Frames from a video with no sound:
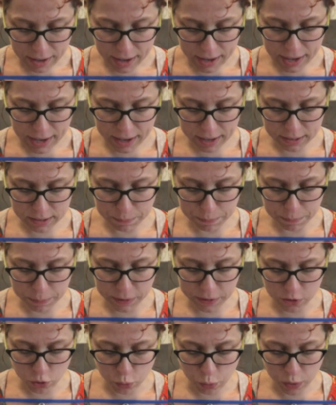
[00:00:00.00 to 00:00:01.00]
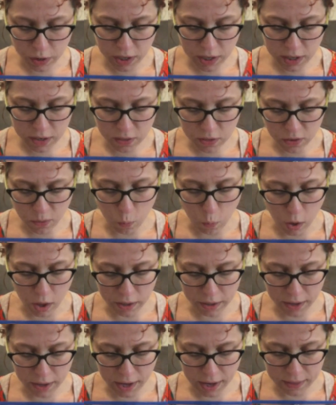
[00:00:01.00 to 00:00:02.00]
is between the
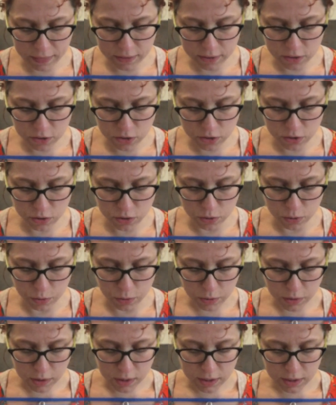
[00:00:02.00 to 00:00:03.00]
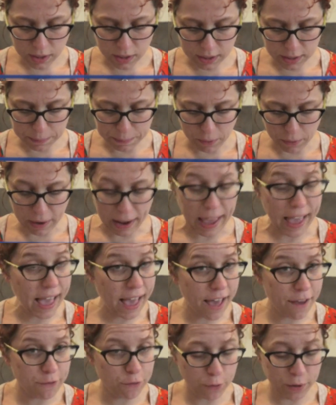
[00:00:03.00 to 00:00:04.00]
1 and the 2. It's about
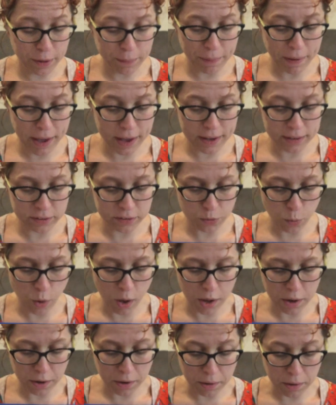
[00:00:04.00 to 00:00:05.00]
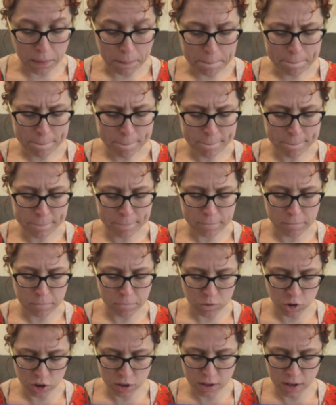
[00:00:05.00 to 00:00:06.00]
halfway past the 1.
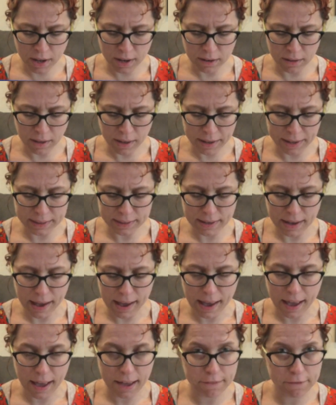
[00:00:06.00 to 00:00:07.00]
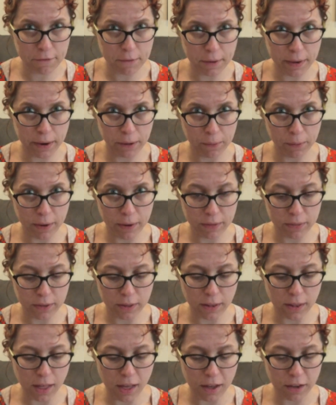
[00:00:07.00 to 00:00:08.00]
Just kind of like it's halfway around the
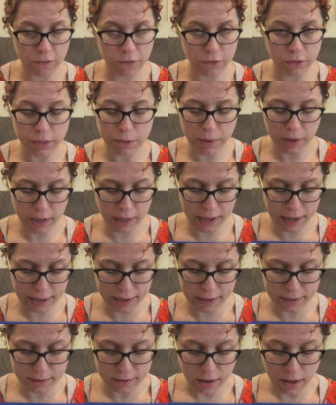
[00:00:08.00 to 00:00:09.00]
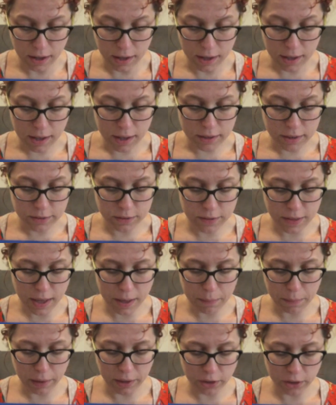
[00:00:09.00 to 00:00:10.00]
clock for the minute hand. So
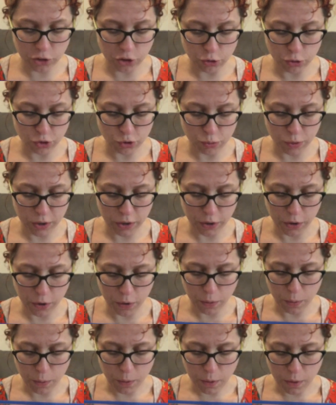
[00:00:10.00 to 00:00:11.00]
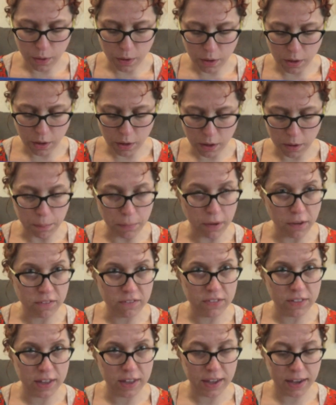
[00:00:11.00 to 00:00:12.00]
that means you just want to go
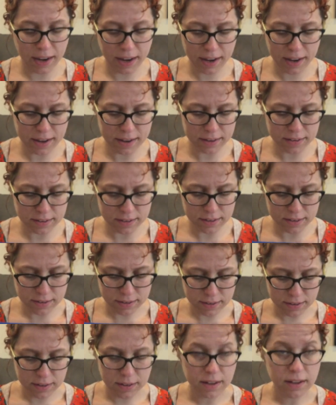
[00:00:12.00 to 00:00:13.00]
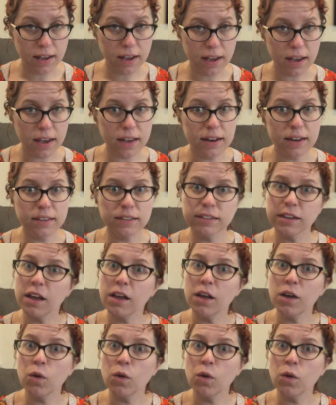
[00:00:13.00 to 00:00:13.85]
above that hand, and it's a